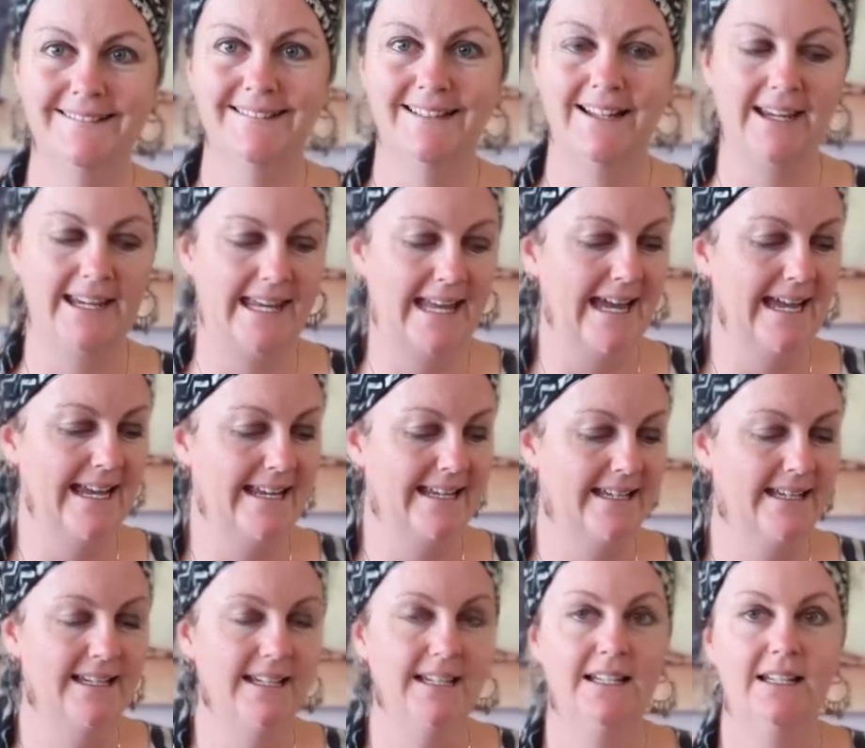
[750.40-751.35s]

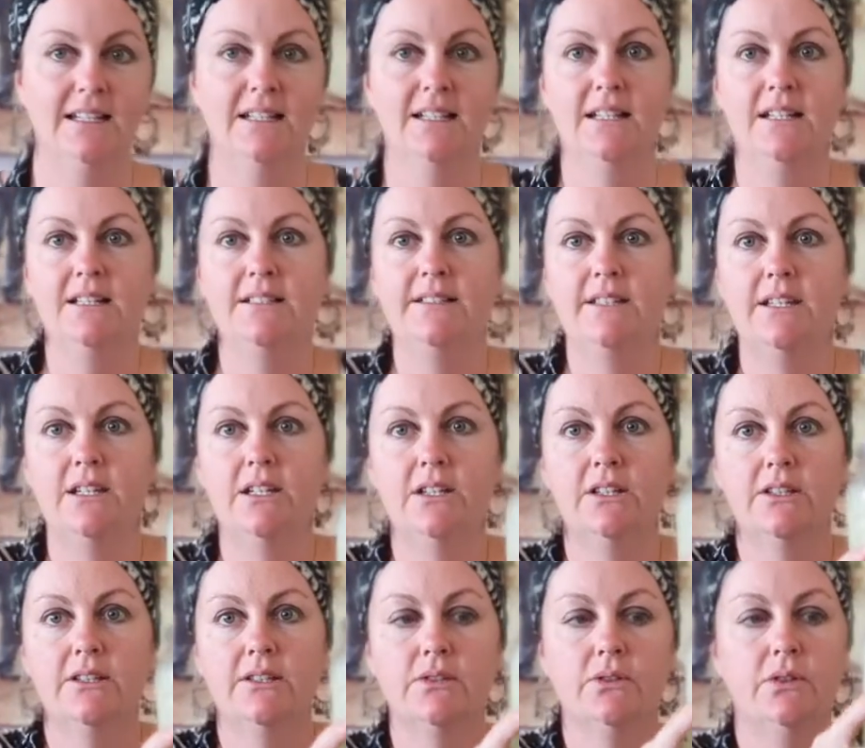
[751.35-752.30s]
Okay, so you
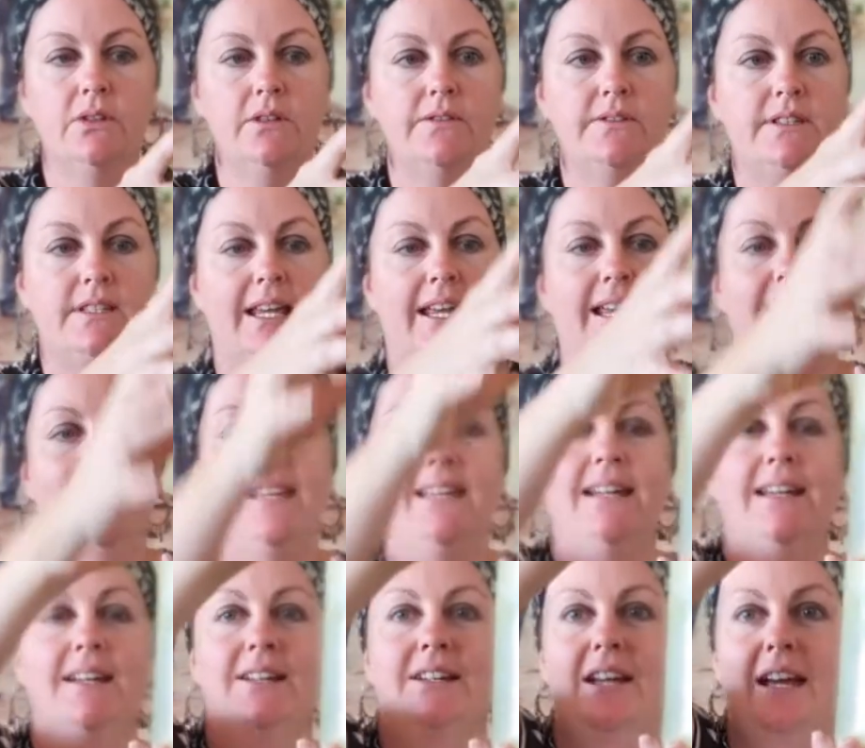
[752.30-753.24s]
can sort of see
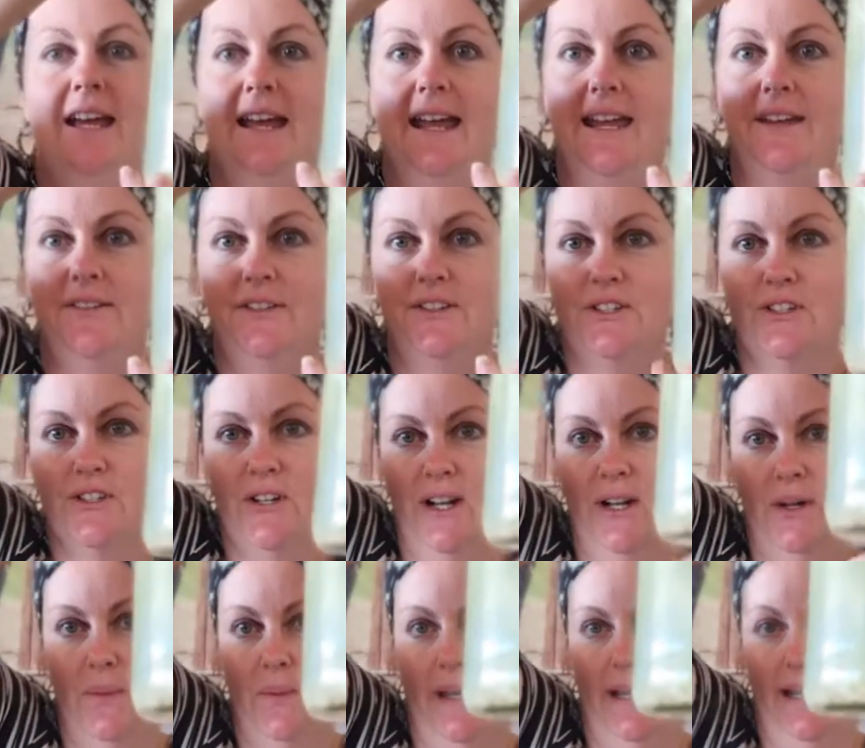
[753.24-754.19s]
even
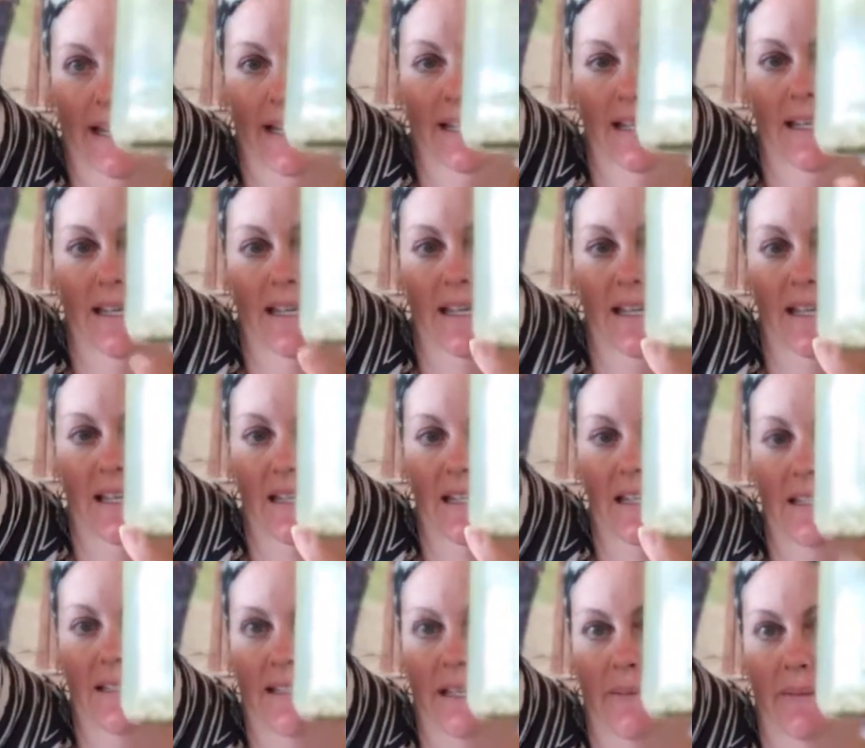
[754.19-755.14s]
straight away
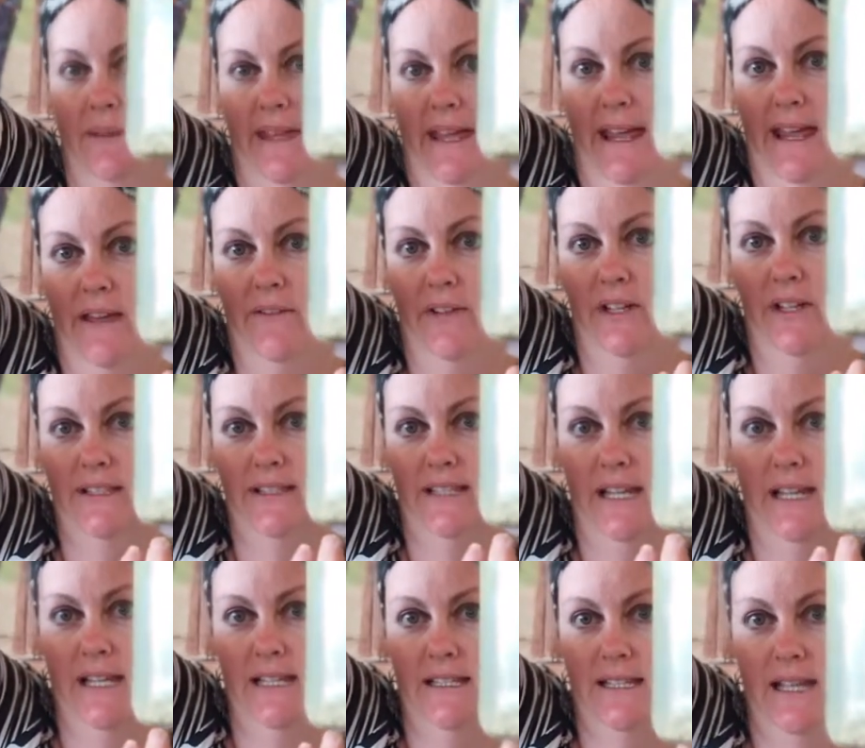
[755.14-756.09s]
some of the heavier
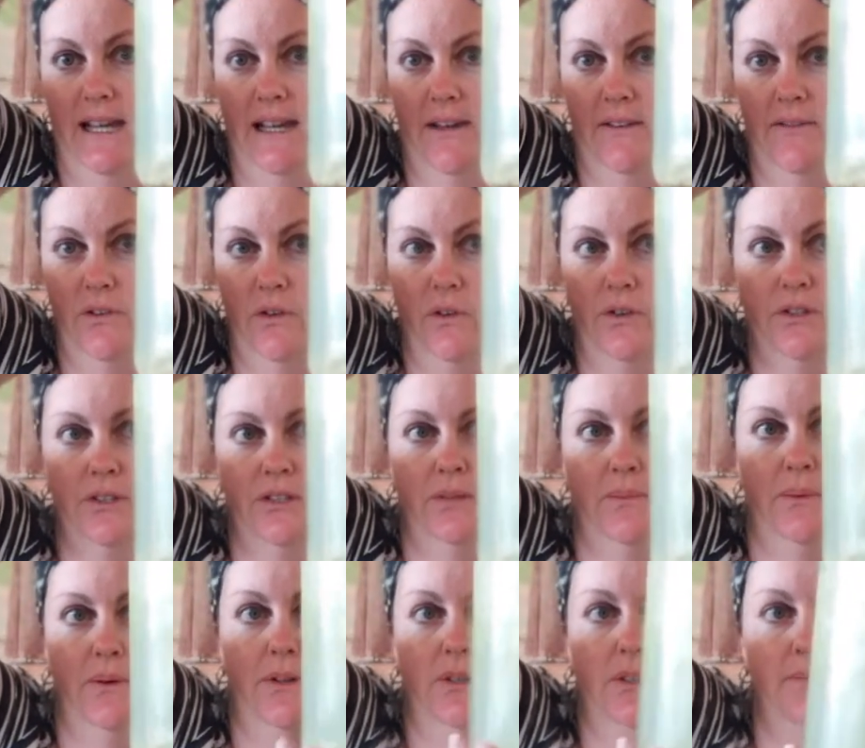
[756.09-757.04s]
seeds have gone to the
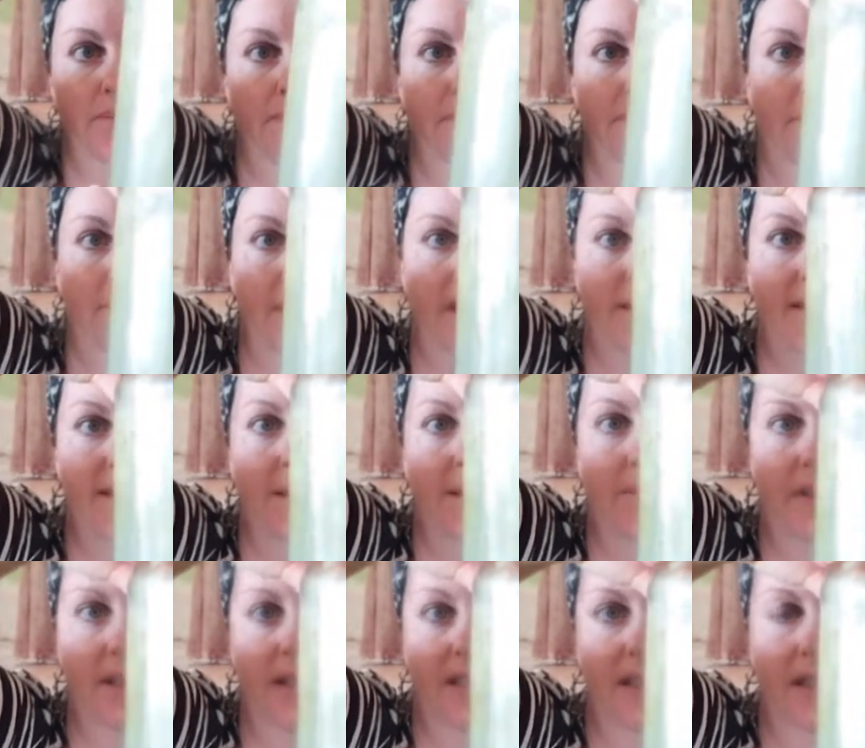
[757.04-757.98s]
bottom and some
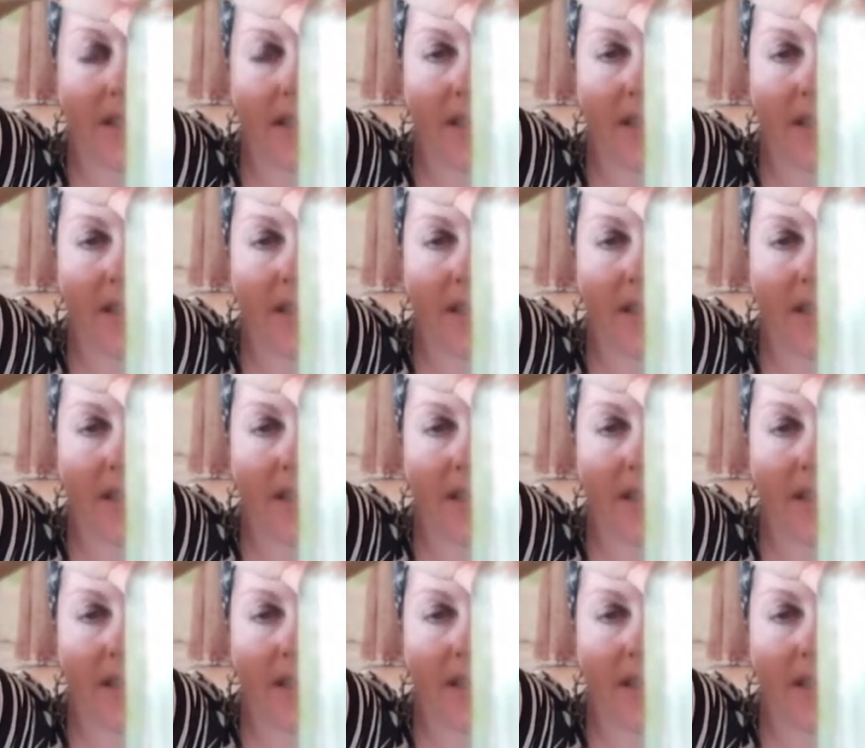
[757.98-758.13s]
of the